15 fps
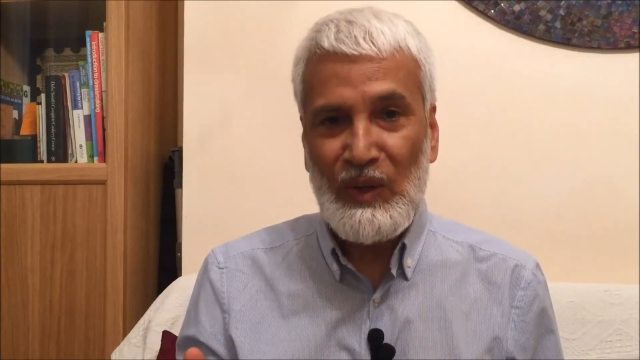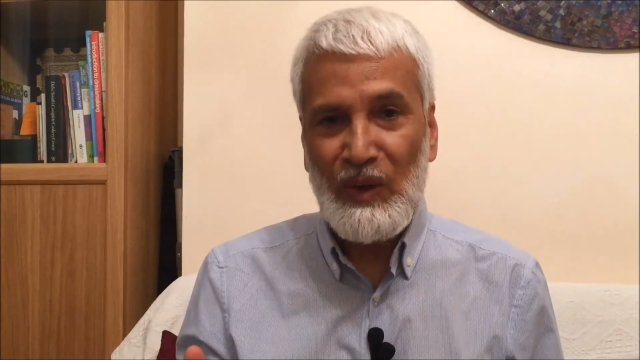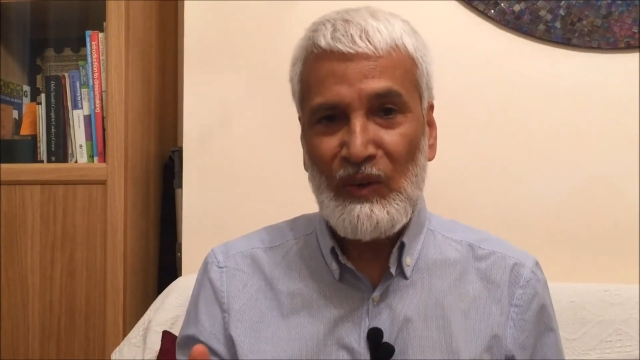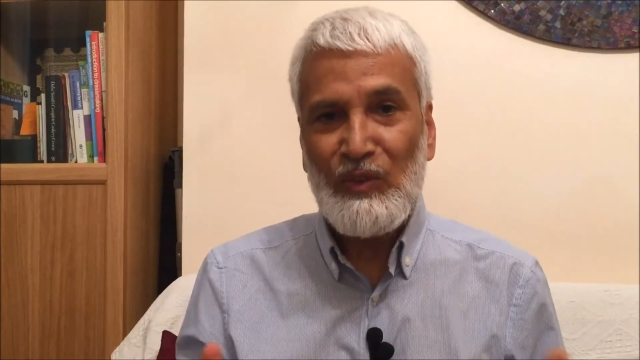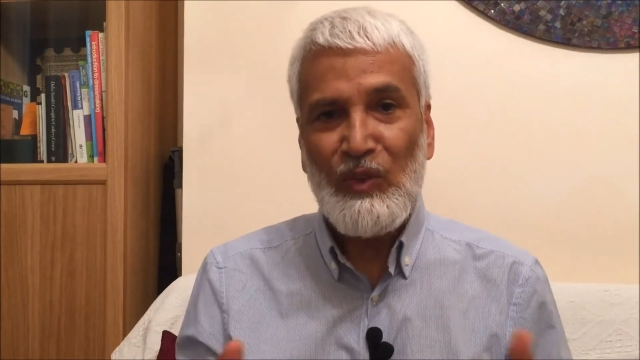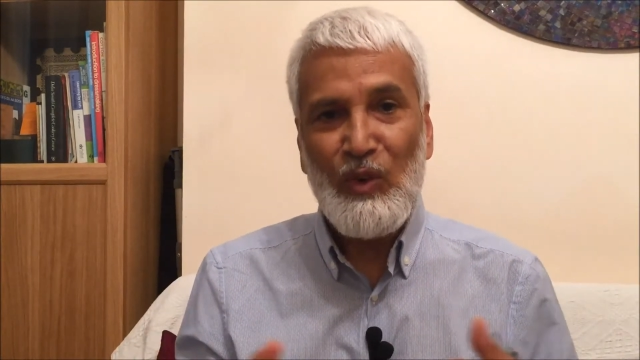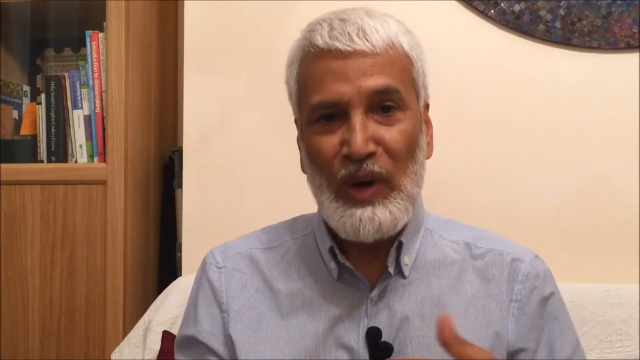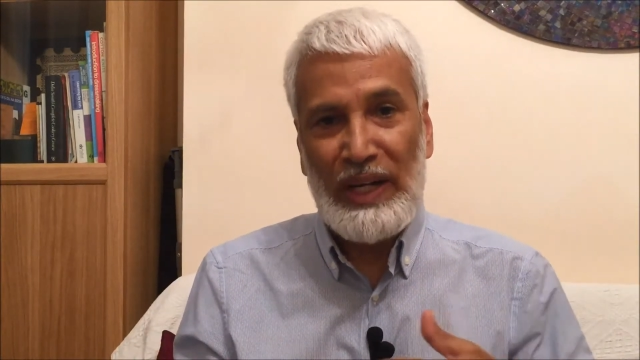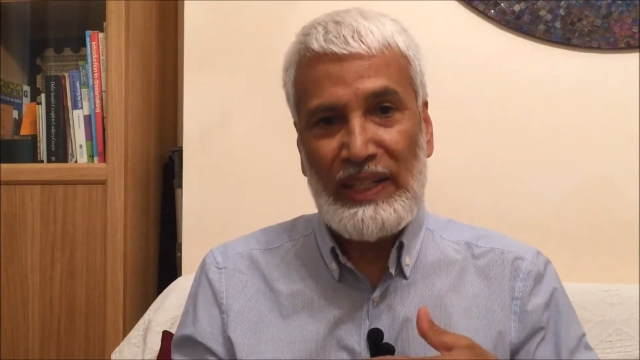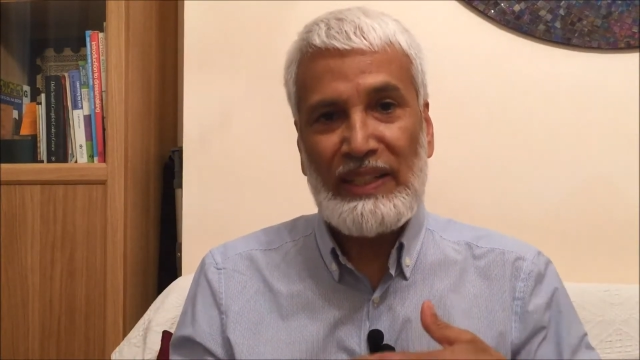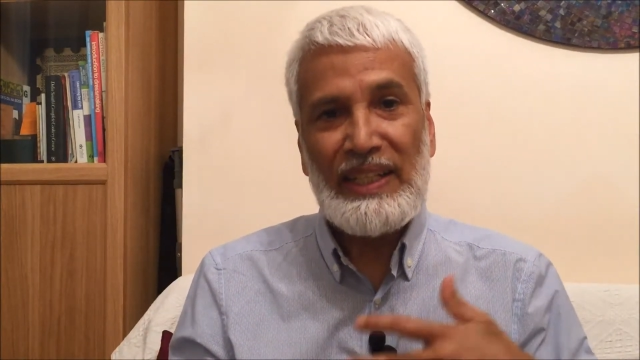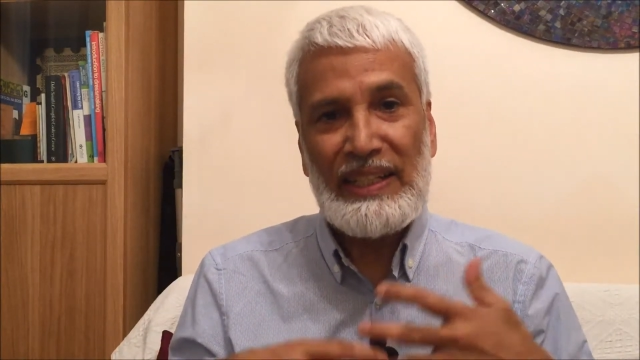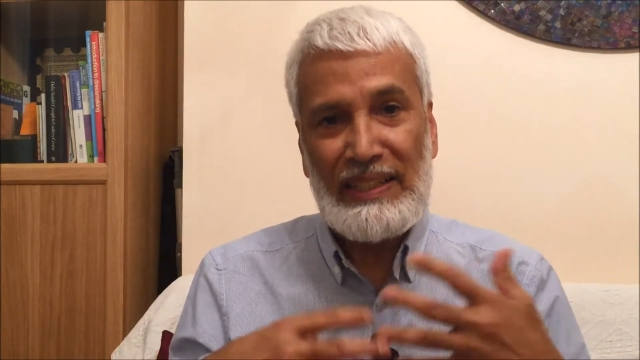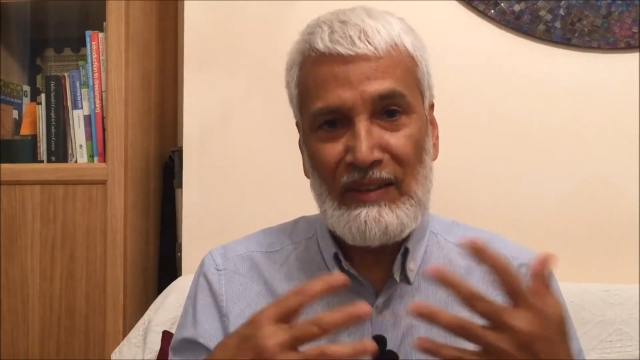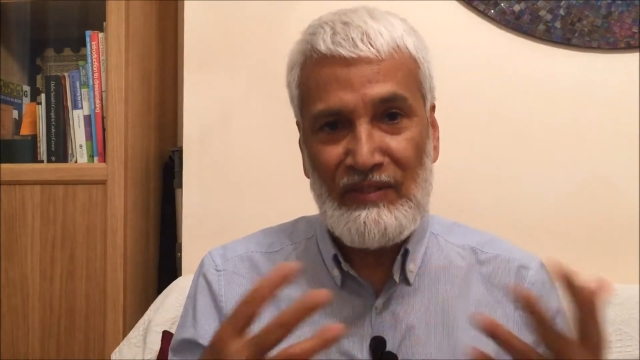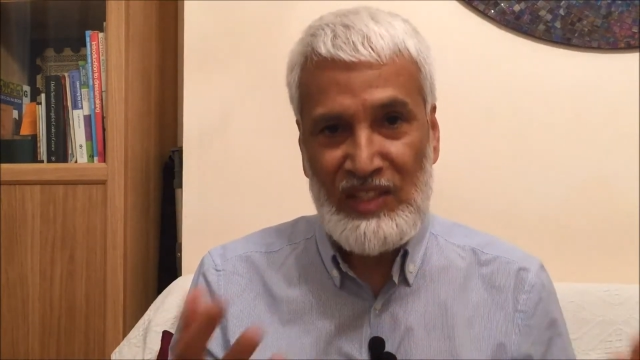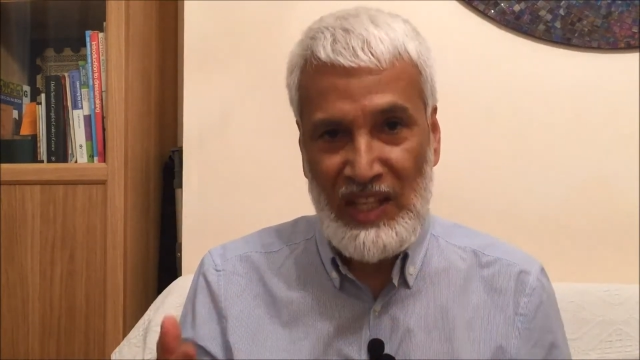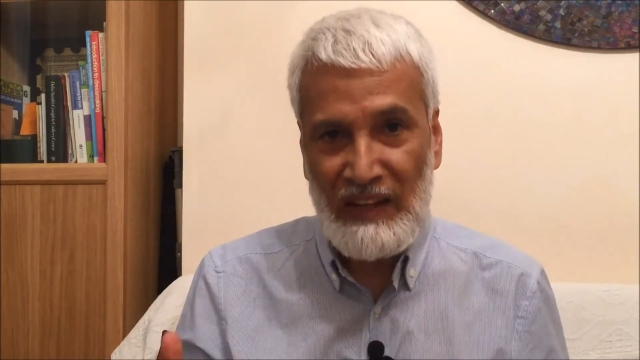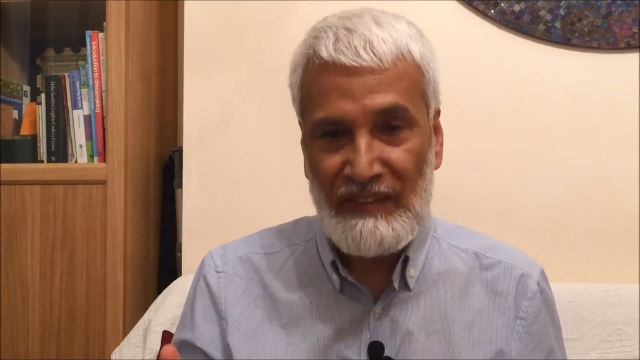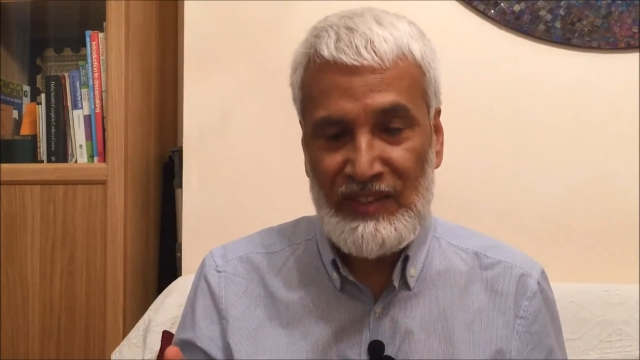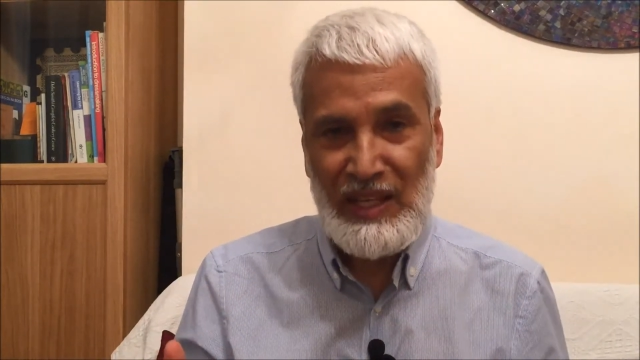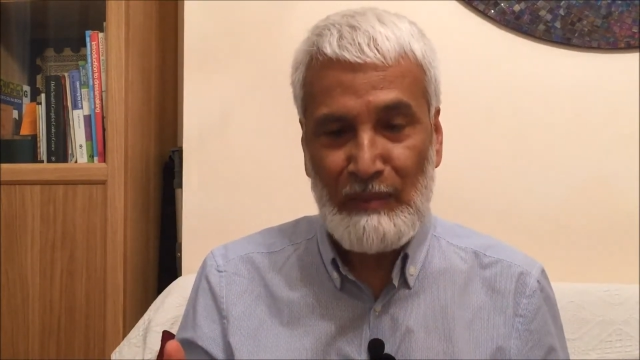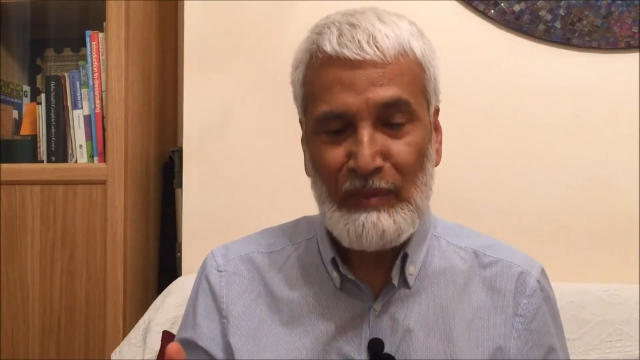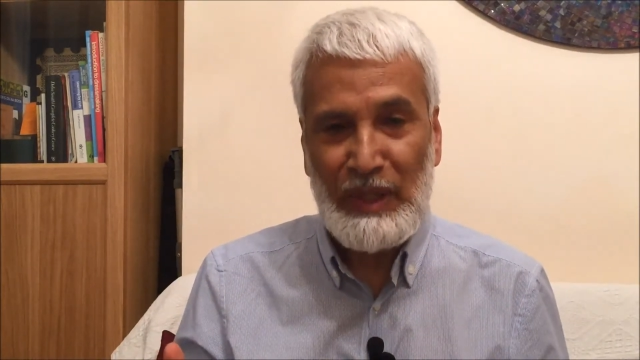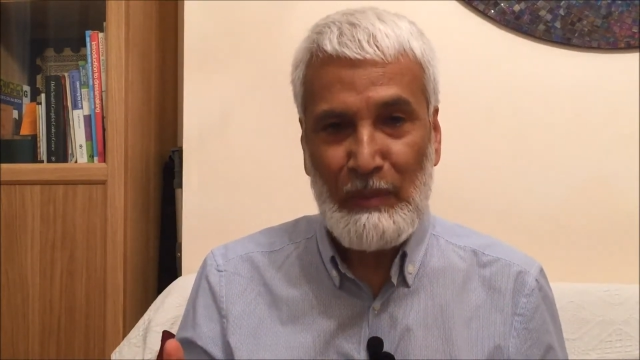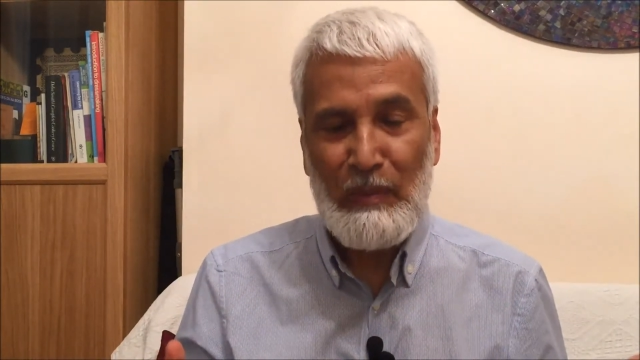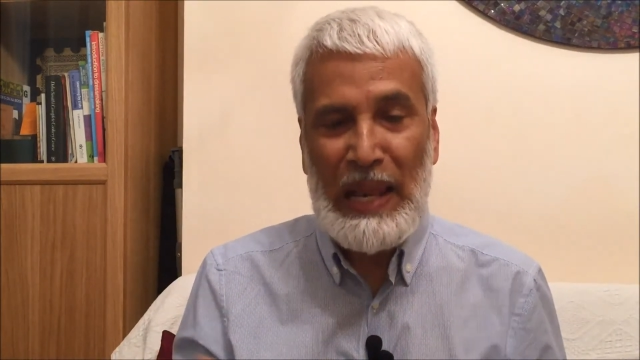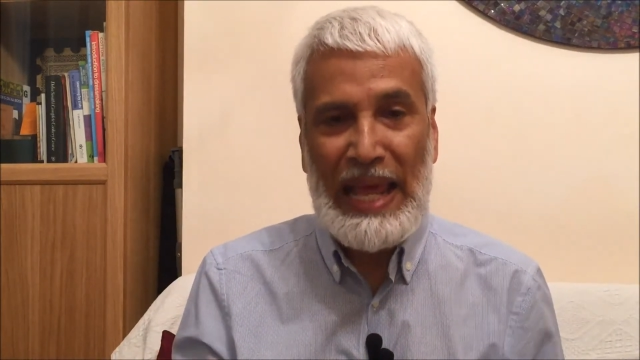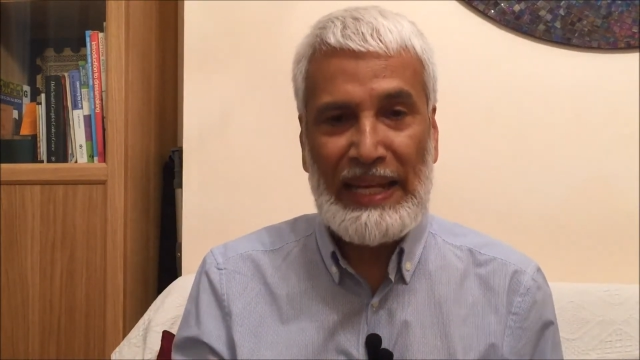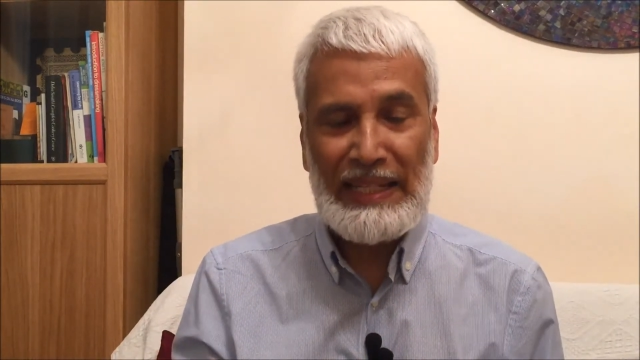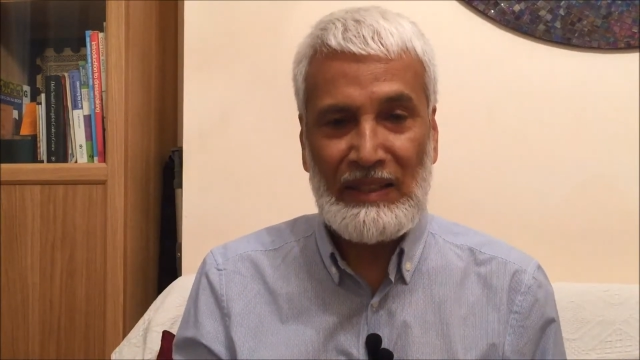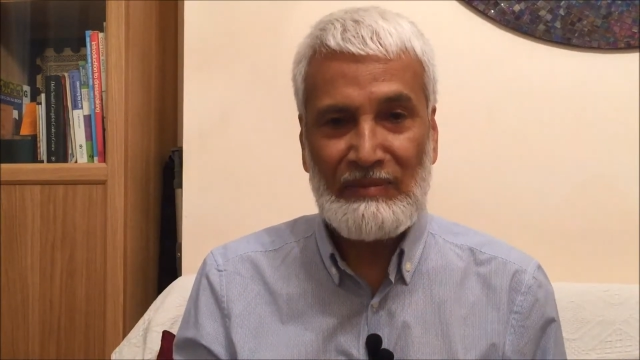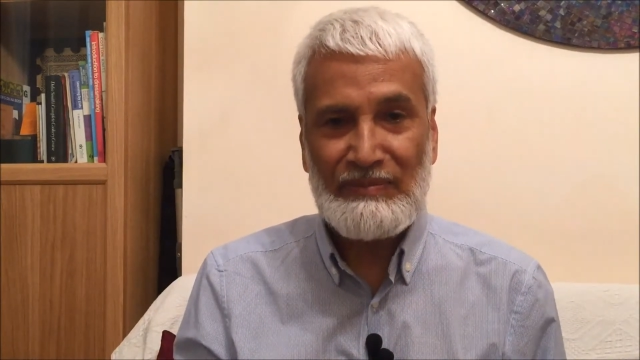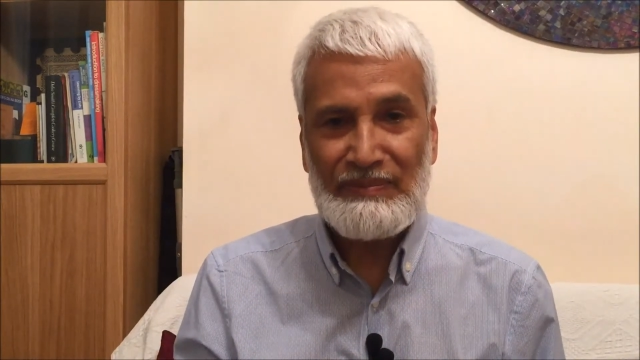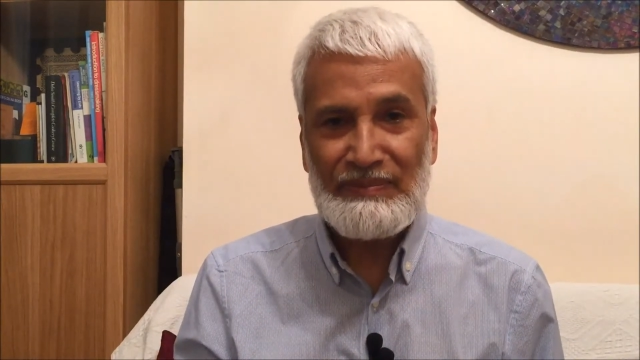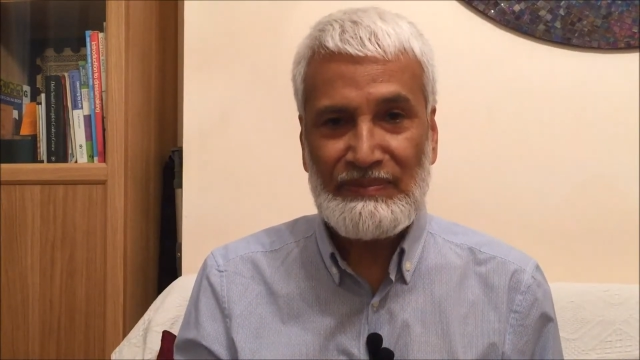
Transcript: of what they themselves have been planning.